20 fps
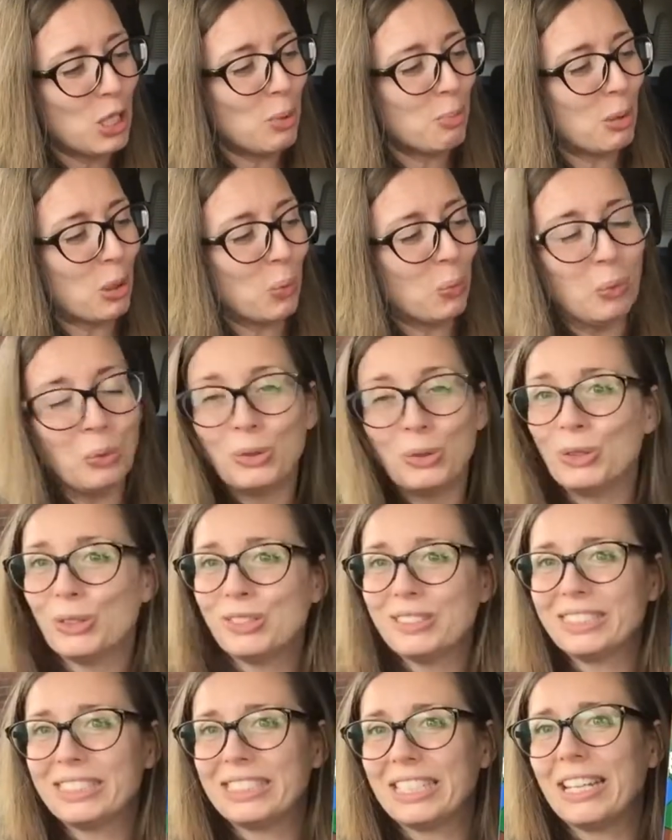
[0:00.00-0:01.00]
but
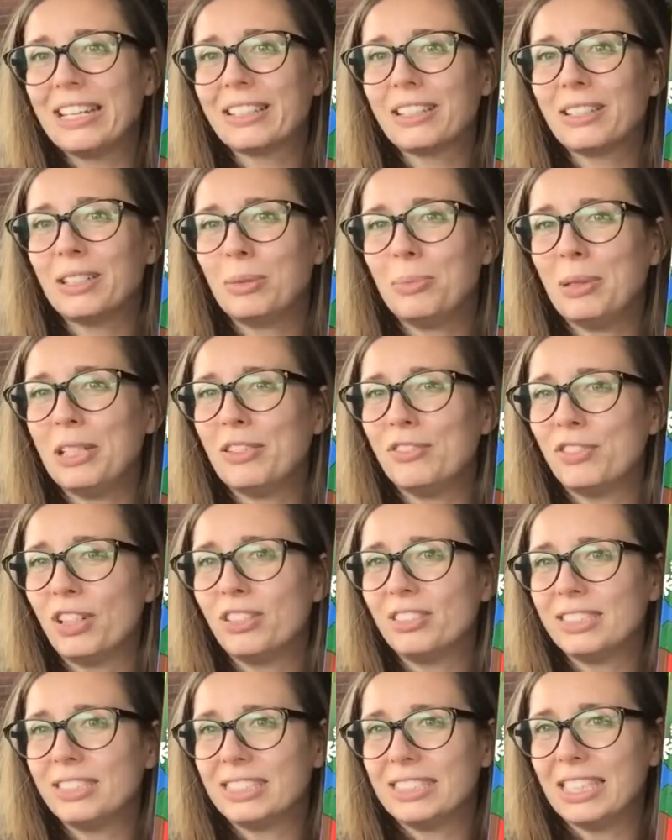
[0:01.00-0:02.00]
Walser could be
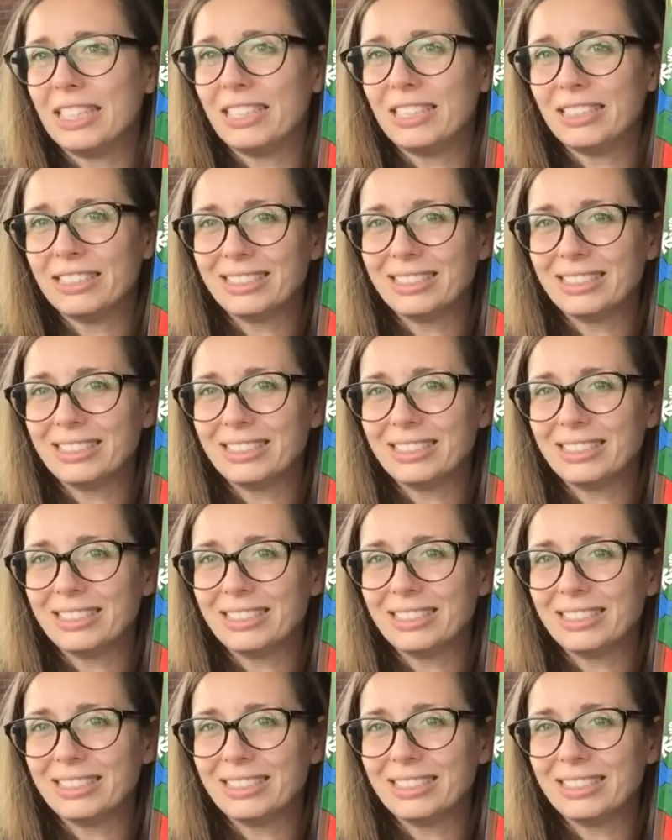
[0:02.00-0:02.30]
Walser.